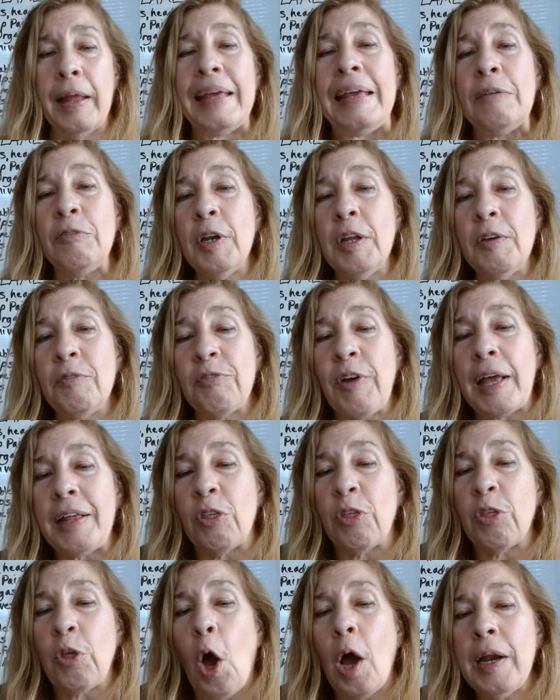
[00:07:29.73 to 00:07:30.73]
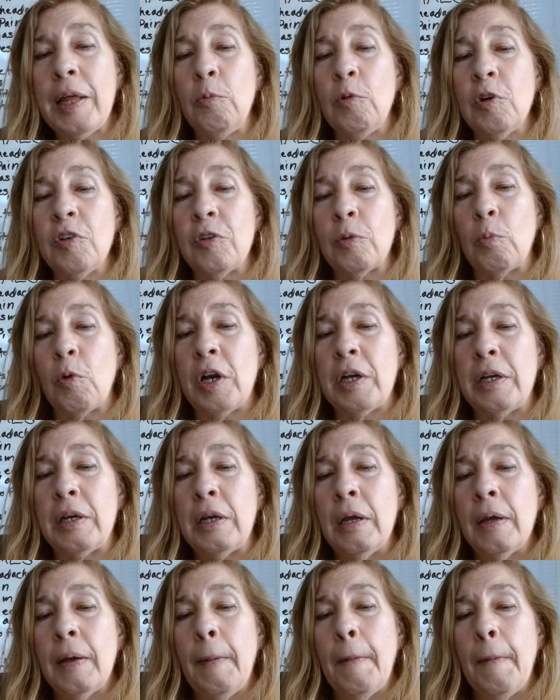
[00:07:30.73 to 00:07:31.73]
Even if I thought he was the one,